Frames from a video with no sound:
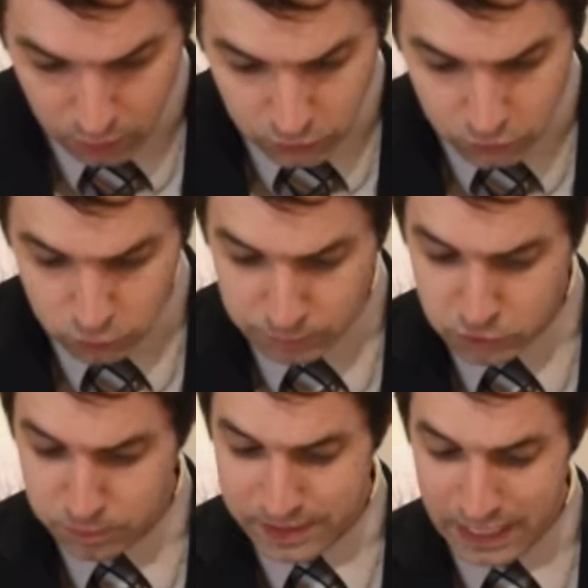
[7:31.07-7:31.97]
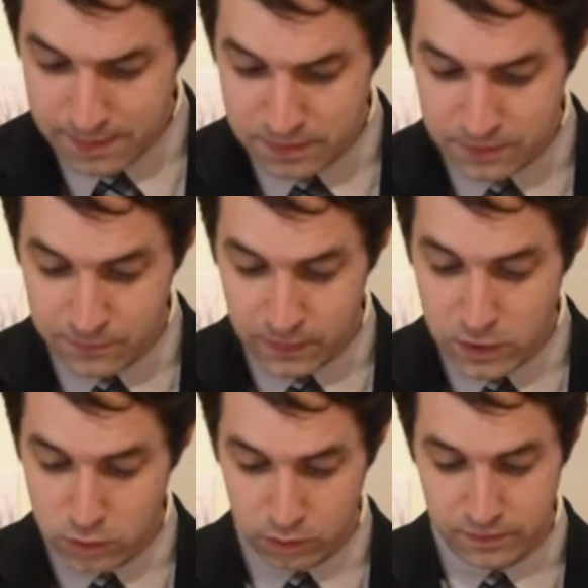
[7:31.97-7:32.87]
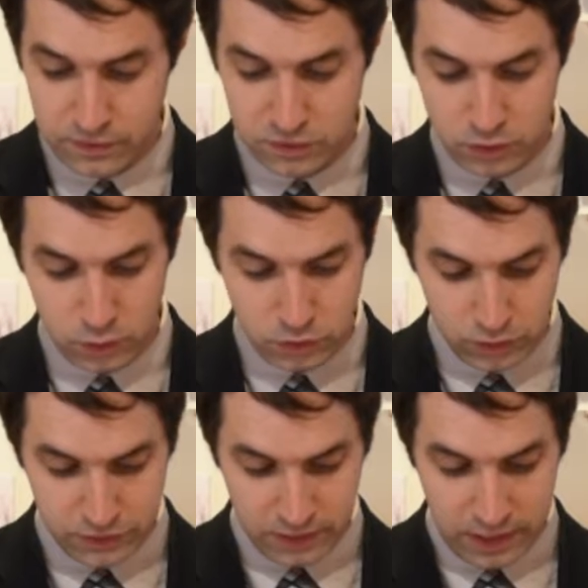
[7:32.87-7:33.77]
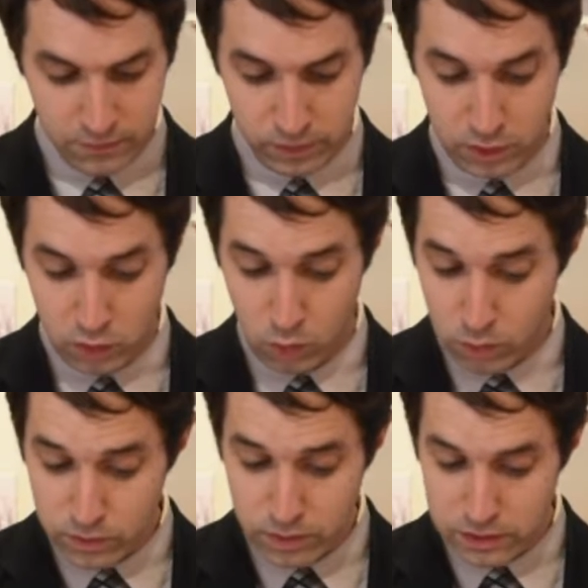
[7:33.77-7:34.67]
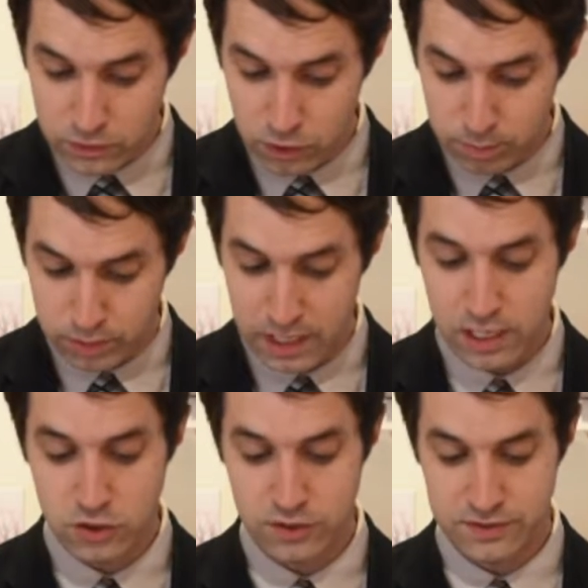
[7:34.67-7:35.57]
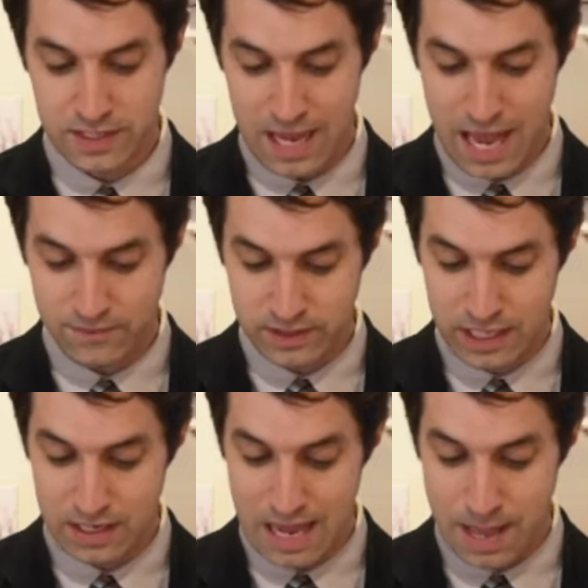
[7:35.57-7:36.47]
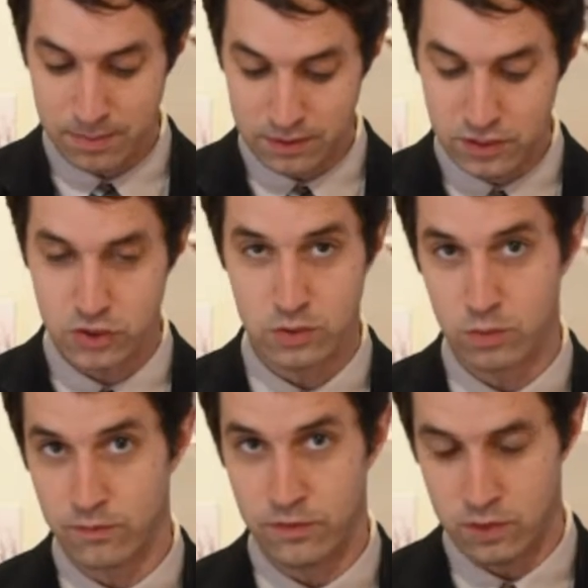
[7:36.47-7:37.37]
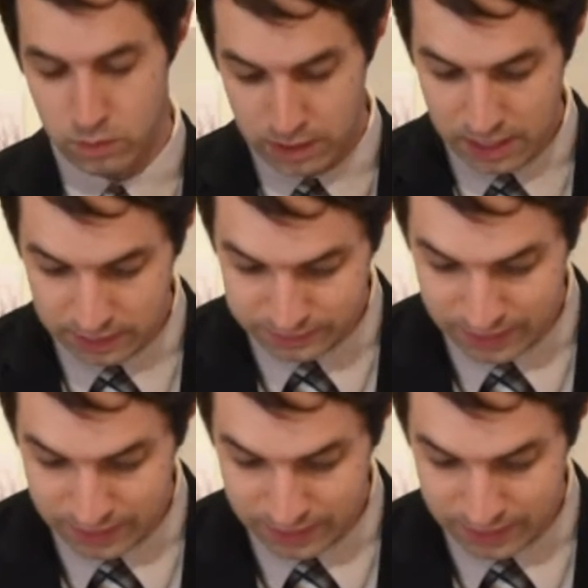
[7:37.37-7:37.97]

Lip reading: Scripture became the defender of institutional slavery, and northern interpretations that advocated abolition were viewed as